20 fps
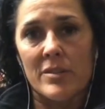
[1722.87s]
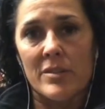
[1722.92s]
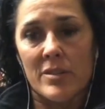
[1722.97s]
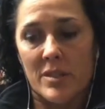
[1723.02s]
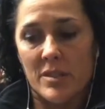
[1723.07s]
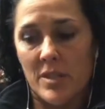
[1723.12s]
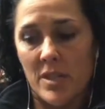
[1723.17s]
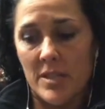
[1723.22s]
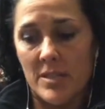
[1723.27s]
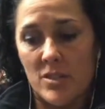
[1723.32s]
because
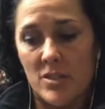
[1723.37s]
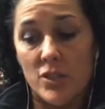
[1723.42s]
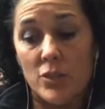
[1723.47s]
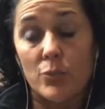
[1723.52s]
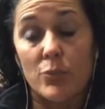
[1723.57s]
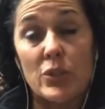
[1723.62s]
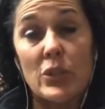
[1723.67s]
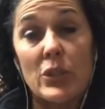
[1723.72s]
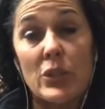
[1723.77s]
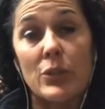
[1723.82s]
I still
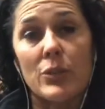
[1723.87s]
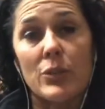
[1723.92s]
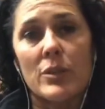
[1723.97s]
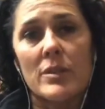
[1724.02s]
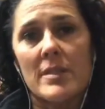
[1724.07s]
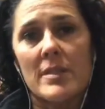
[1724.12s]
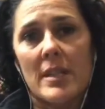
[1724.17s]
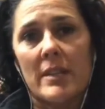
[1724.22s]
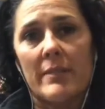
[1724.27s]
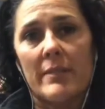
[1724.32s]
do, because
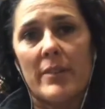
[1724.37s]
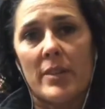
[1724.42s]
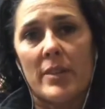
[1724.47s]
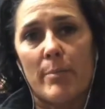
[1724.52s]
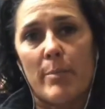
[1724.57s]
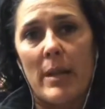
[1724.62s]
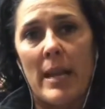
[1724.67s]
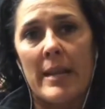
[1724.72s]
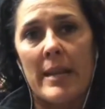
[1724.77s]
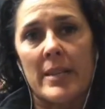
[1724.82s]
I live on the
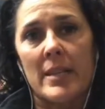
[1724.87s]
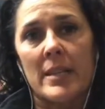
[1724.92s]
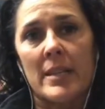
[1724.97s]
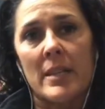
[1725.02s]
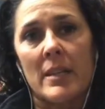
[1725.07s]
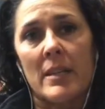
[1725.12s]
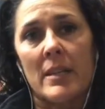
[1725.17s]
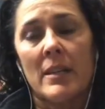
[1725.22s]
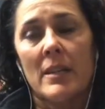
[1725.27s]
planet. And,